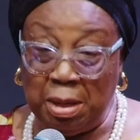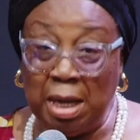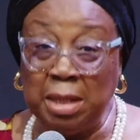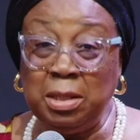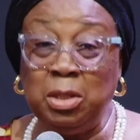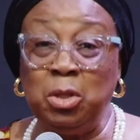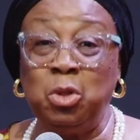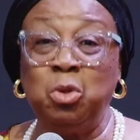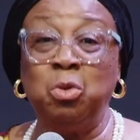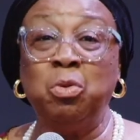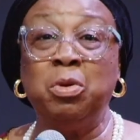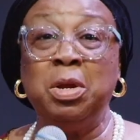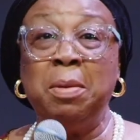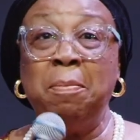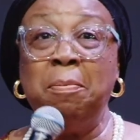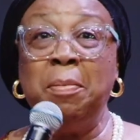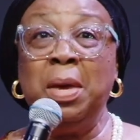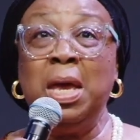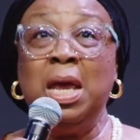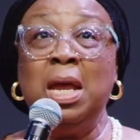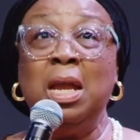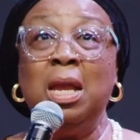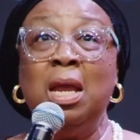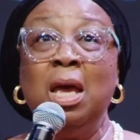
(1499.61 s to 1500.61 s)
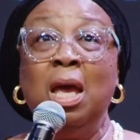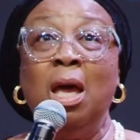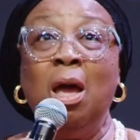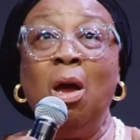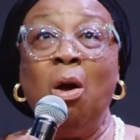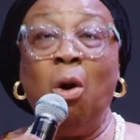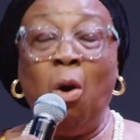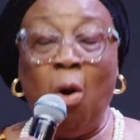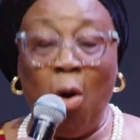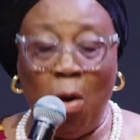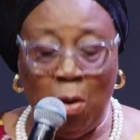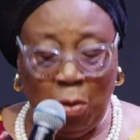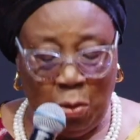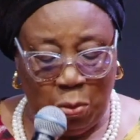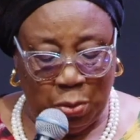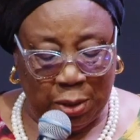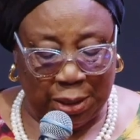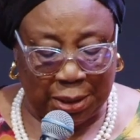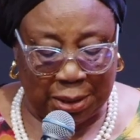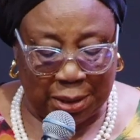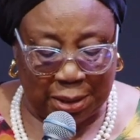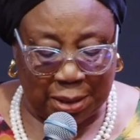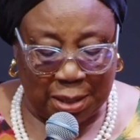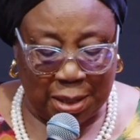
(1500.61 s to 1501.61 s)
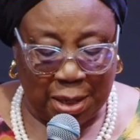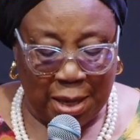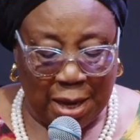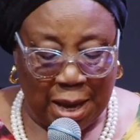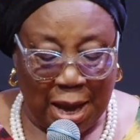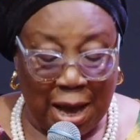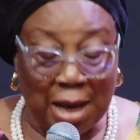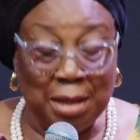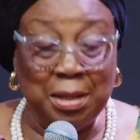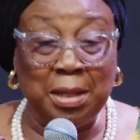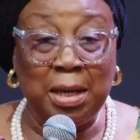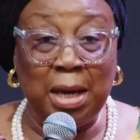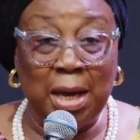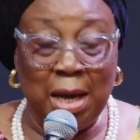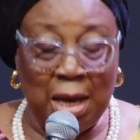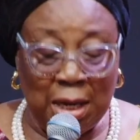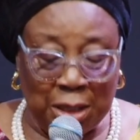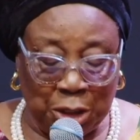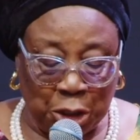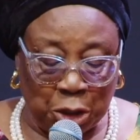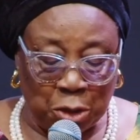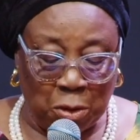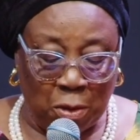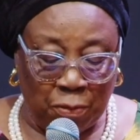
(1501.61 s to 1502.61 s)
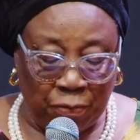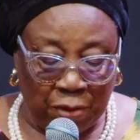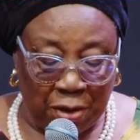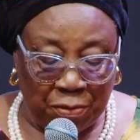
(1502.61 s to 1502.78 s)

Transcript: That is to remain always at the edge of